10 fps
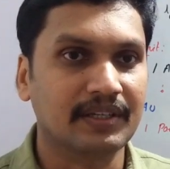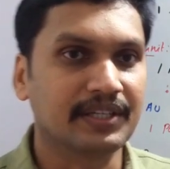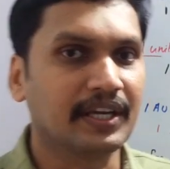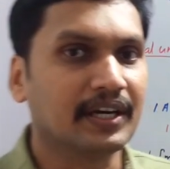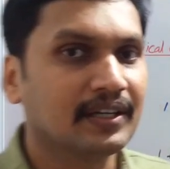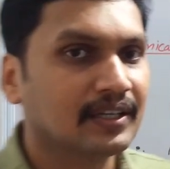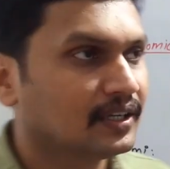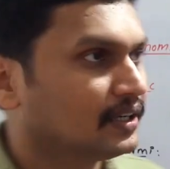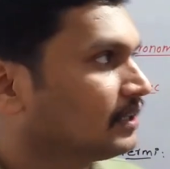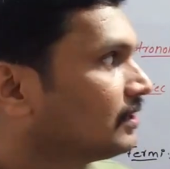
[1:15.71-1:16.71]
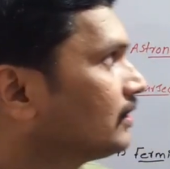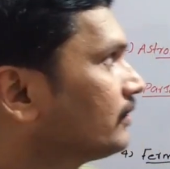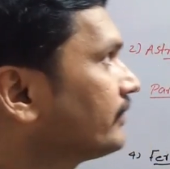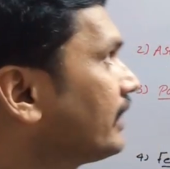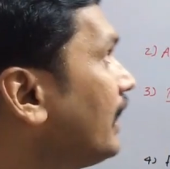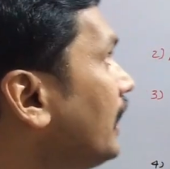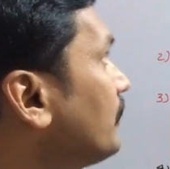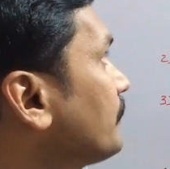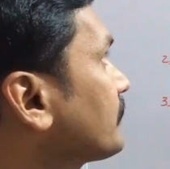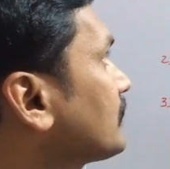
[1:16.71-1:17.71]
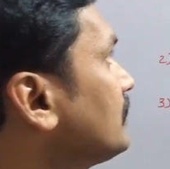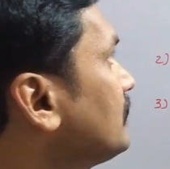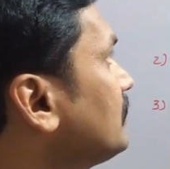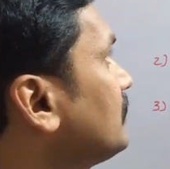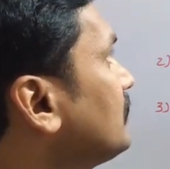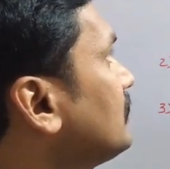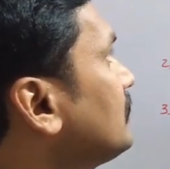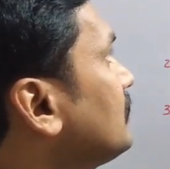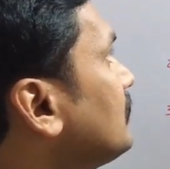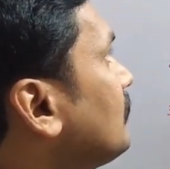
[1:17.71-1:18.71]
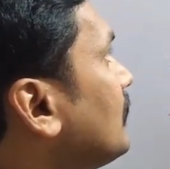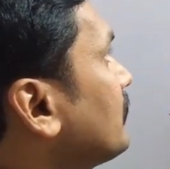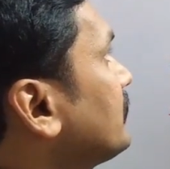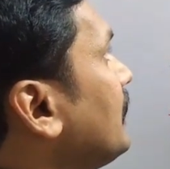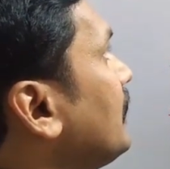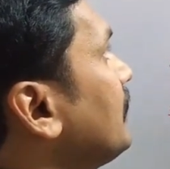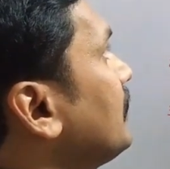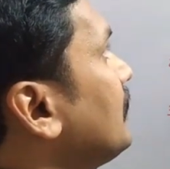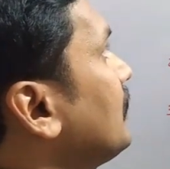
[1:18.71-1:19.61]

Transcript: Here, we have one of the